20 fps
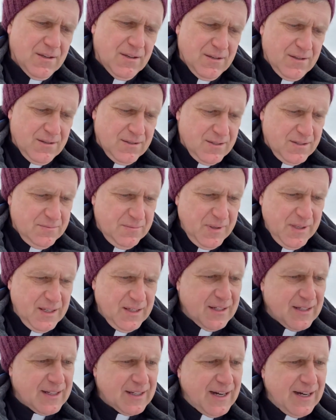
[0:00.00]

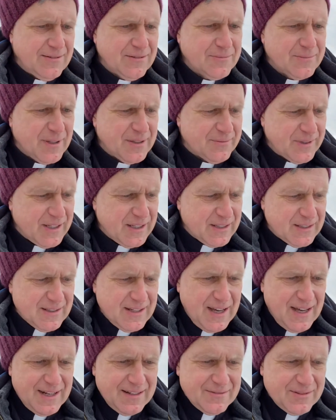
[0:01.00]
Speaking of government, we had
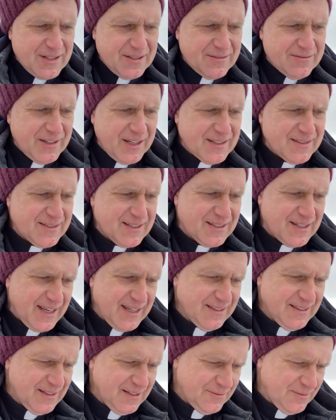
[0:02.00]
kind of an event today,
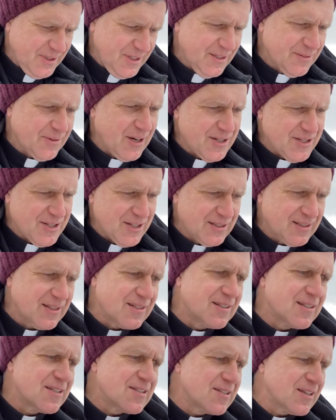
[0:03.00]
didn't we, in Washington,
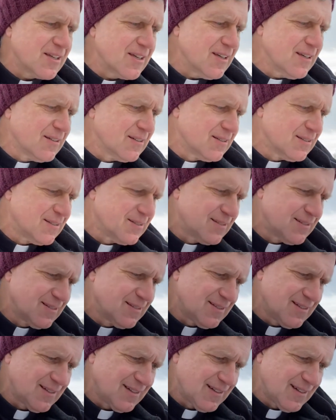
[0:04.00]
D.C.?
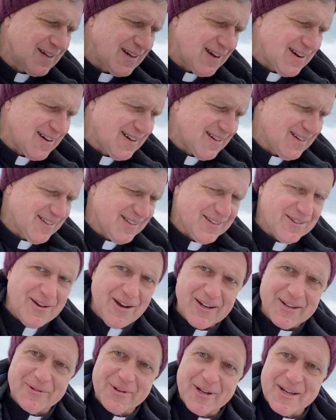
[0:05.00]

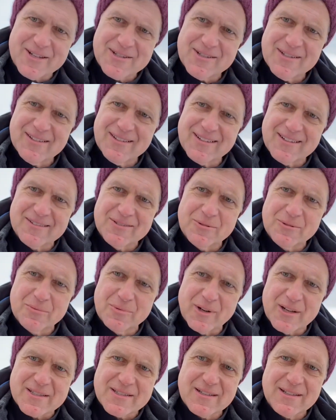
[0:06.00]
Inauguration of the new
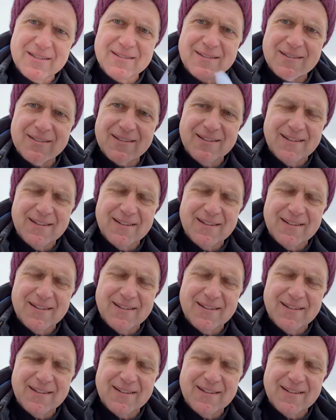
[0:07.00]
president.